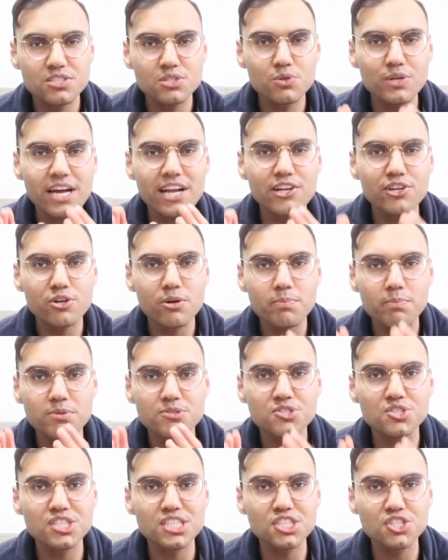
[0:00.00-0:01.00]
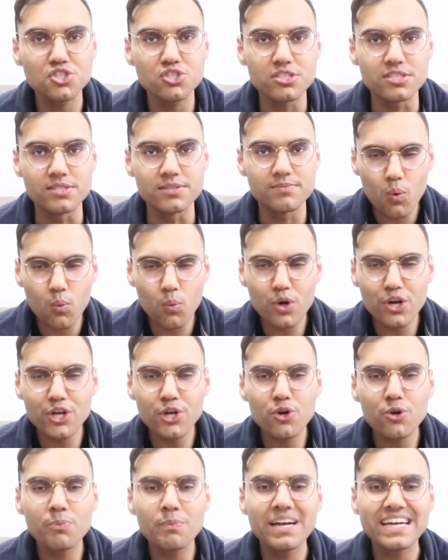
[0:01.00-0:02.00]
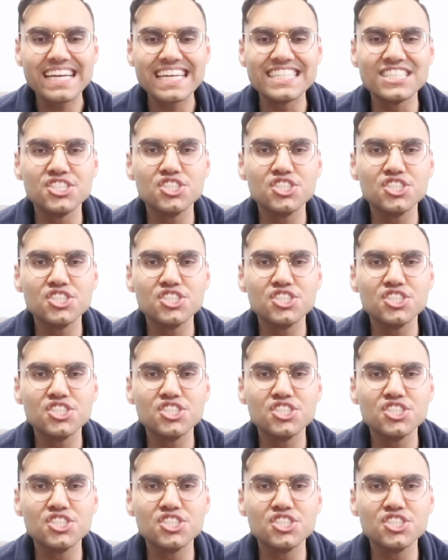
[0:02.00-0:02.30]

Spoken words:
to get into a position where you're making